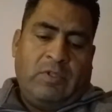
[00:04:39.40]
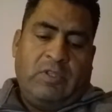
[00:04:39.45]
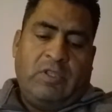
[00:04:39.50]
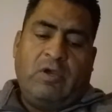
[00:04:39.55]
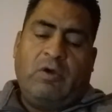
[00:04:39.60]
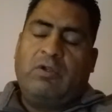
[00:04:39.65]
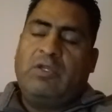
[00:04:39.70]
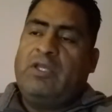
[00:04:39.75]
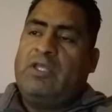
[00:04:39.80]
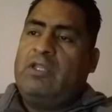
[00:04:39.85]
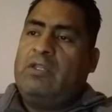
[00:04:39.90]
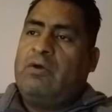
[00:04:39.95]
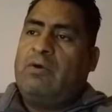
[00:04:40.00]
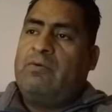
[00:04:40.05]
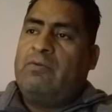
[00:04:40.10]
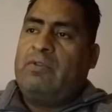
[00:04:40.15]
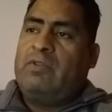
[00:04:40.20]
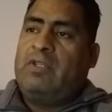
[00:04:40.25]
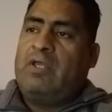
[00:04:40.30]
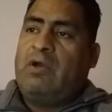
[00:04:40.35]
the origin
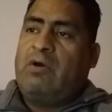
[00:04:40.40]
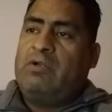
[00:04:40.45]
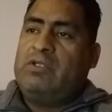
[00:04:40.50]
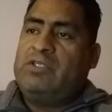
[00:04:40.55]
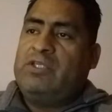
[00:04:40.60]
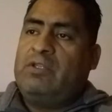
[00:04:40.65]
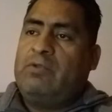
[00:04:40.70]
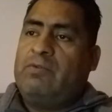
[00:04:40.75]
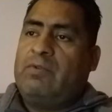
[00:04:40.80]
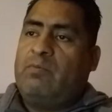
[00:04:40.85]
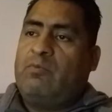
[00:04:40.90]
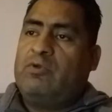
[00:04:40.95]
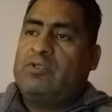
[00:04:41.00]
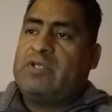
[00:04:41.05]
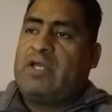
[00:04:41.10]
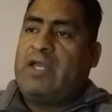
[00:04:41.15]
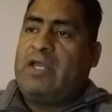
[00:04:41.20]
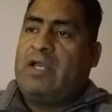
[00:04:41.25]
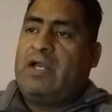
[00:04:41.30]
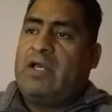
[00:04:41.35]
of the origin of the Most
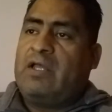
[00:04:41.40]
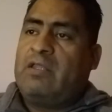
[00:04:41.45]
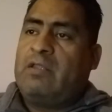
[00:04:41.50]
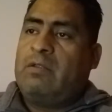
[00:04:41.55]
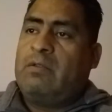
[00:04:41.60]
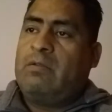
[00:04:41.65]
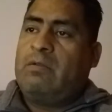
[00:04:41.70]
High God.